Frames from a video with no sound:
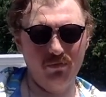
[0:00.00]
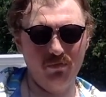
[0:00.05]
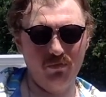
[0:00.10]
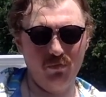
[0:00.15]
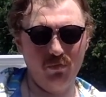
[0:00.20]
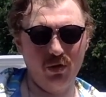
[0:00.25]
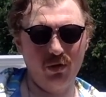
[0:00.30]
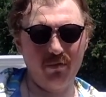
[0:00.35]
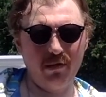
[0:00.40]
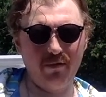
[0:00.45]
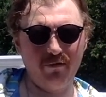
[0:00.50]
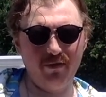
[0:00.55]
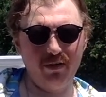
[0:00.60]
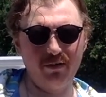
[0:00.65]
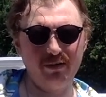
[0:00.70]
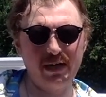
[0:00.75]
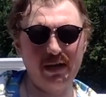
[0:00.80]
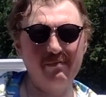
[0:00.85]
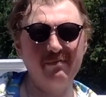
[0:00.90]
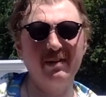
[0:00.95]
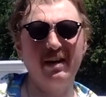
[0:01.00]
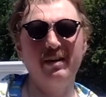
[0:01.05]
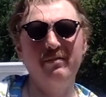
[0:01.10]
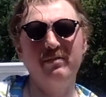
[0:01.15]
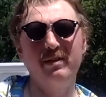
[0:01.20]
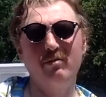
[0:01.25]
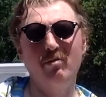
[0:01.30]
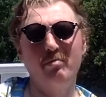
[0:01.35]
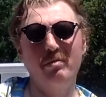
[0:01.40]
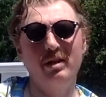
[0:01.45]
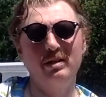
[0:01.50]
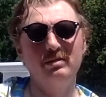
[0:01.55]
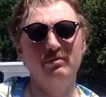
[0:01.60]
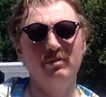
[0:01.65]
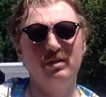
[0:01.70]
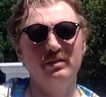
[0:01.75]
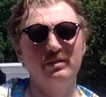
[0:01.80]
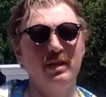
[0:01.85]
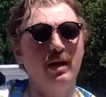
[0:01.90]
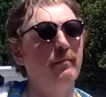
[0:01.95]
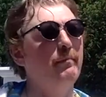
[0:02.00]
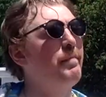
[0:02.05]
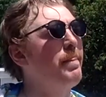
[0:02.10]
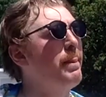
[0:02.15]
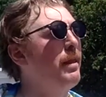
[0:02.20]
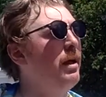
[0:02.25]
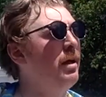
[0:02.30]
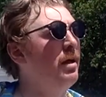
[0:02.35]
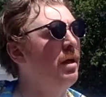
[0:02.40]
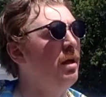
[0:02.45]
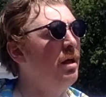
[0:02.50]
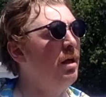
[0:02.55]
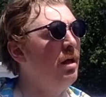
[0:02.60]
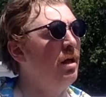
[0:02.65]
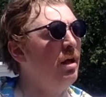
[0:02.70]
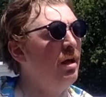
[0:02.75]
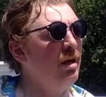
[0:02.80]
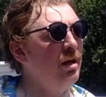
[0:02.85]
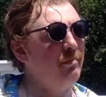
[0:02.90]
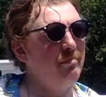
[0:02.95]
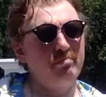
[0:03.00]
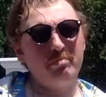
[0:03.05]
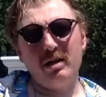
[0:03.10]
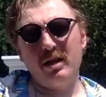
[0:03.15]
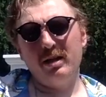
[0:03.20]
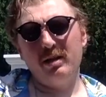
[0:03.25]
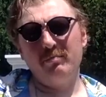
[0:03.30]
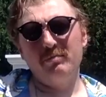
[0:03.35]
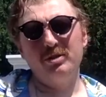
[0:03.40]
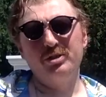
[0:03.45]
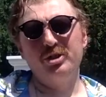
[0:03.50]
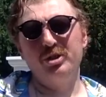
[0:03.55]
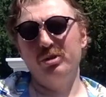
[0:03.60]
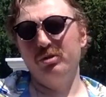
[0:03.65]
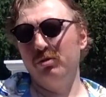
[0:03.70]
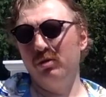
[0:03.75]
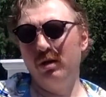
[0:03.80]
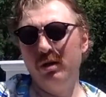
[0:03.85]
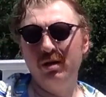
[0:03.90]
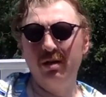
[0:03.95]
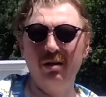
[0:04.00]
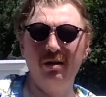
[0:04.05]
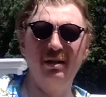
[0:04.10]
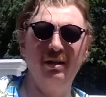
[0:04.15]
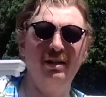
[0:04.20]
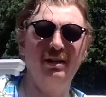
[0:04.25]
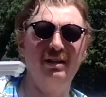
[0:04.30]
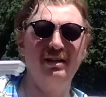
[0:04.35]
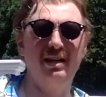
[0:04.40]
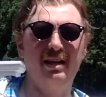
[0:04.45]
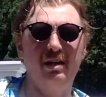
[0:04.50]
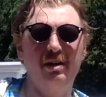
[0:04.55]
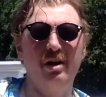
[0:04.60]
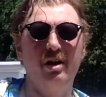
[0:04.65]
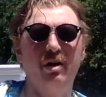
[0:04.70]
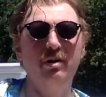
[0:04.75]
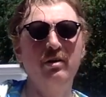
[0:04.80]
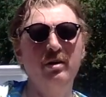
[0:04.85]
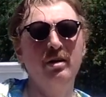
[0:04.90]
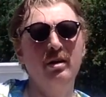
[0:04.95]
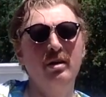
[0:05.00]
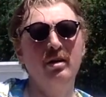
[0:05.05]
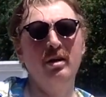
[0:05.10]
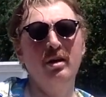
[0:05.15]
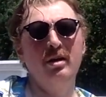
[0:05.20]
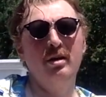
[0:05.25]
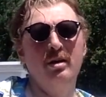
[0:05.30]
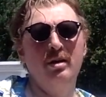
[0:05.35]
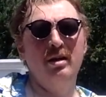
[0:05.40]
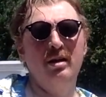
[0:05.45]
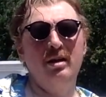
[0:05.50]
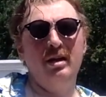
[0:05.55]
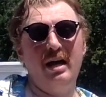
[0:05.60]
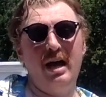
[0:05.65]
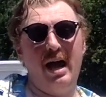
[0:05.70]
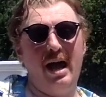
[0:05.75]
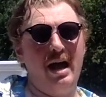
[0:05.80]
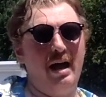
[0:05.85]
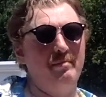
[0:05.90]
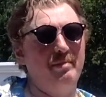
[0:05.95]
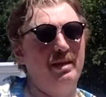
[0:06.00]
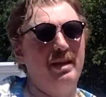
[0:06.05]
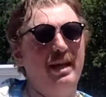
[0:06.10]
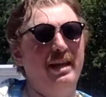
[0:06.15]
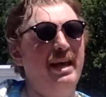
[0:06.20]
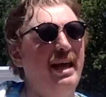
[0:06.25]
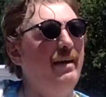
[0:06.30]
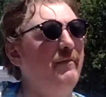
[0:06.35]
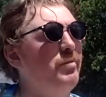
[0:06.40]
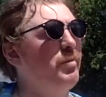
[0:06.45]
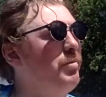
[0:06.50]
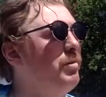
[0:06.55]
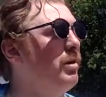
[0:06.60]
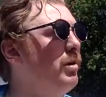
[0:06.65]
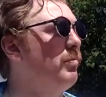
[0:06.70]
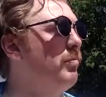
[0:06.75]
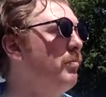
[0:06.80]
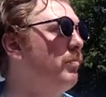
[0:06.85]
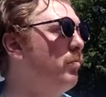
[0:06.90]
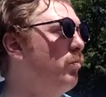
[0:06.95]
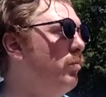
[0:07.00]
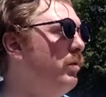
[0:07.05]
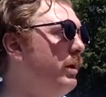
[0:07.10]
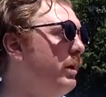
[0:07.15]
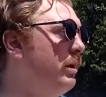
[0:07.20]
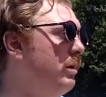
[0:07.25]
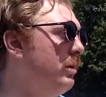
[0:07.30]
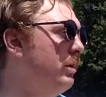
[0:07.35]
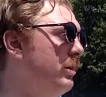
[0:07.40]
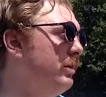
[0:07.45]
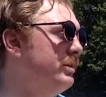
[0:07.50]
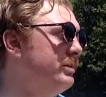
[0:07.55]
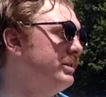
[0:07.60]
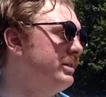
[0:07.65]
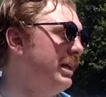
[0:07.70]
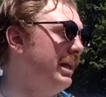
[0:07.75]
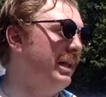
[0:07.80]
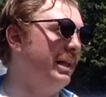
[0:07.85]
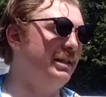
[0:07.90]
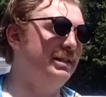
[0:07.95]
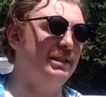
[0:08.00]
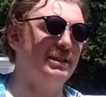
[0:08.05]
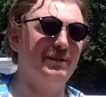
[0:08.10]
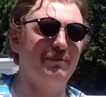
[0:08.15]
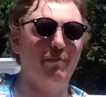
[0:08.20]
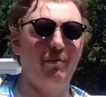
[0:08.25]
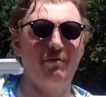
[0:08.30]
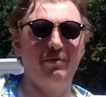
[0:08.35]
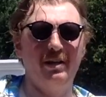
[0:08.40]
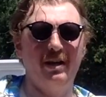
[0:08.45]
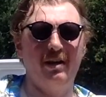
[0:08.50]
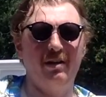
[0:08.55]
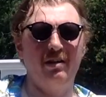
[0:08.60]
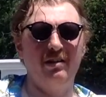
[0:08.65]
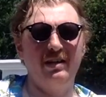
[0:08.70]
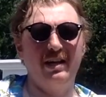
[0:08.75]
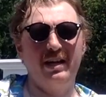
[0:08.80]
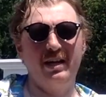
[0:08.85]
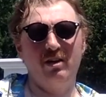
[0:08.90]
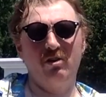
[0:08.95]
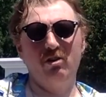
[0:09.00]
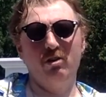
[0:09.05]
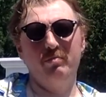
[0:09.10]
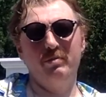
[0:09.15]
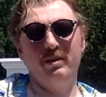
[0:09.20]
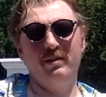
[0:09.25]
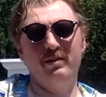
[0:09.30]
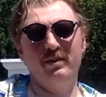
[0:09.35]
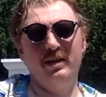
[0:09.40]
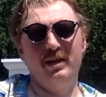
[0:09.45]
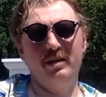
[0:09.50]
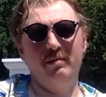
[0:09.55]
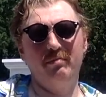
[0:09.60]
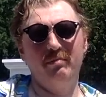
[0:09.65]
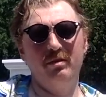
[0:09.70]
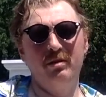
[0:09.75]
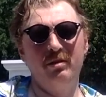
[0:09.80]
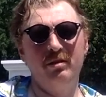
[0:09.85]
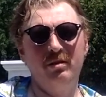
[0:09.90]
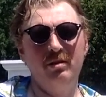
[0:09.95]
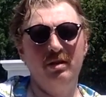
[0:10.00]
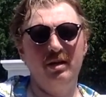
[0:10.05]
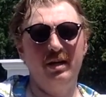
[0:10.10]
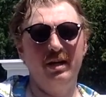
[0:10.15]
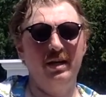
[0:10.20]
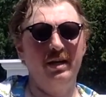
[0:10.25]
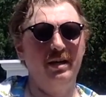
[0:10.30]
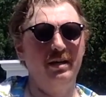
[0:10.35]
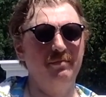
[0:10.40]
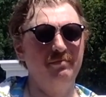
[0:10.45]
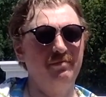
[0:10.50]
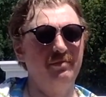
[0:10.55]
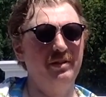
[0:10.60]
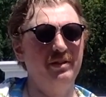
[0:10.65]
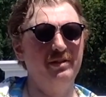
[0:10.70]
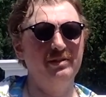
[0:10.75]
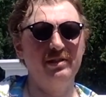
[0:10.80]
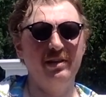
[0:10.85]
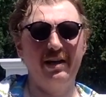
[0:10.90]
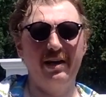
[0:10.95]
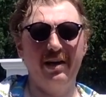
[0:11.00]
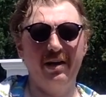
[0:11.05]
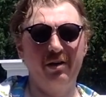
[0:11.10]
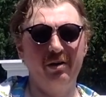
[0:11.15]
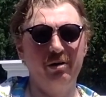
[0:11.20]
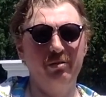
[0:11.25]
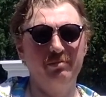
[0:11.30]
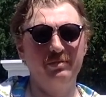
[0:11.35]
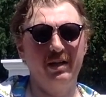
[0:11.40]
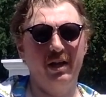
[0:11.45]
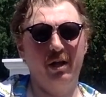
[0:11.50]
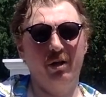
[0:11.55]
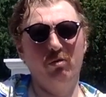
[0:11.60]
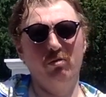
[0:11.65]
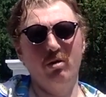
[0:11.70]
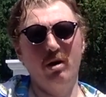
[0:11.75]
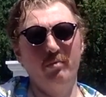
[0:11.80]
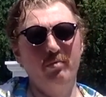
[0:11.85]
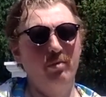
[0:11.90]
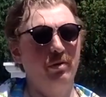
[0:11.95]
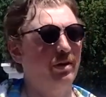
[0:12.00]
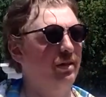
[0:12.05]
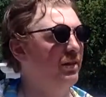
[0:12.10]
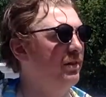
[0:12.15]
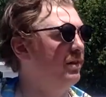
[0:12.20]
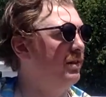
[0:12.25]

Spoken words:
one of my top 5 favorite bands of all time. Probably number 2. I don't know. I mean, I'd have to put them really close. I like System of a Down a lot. I grew up on them. There's a lot of groups that I grew up with.